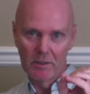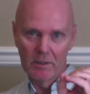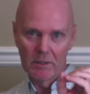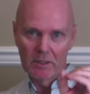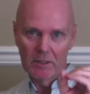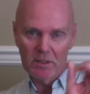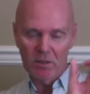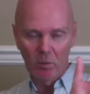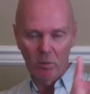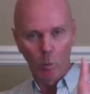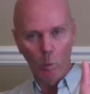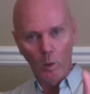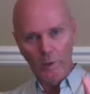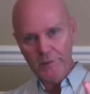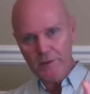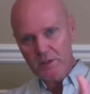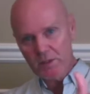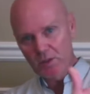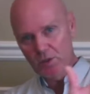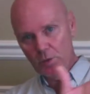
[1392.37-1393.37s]
So
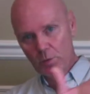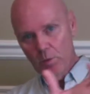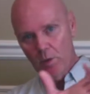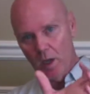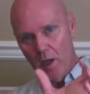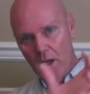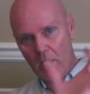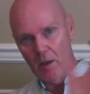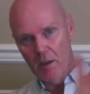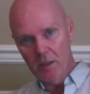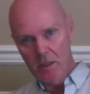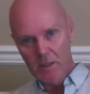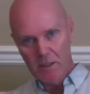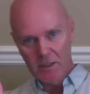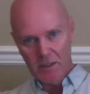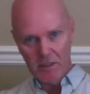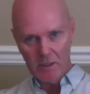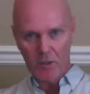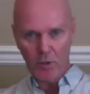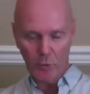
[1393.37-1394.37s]
once you
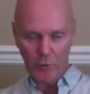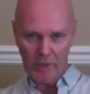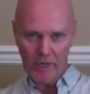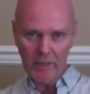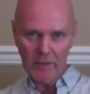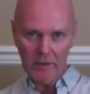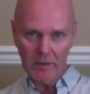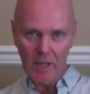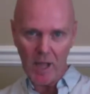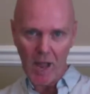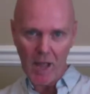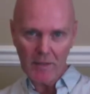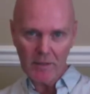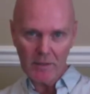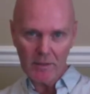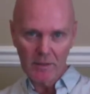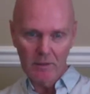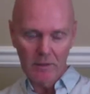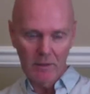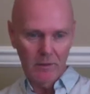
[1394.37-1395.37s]
create that,
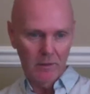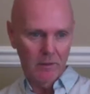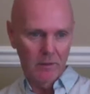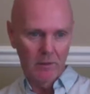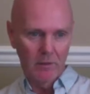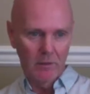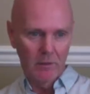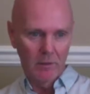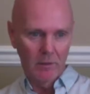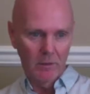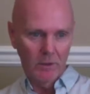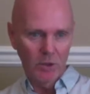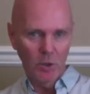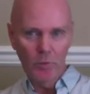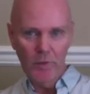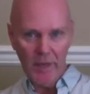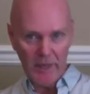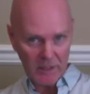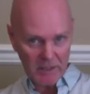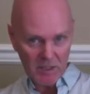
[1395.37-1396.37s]
you
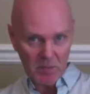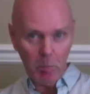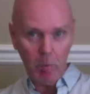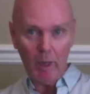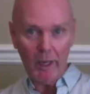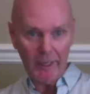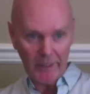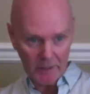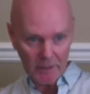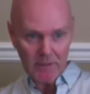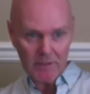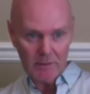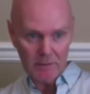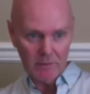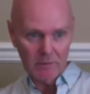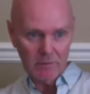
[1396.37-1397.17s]
then explain it,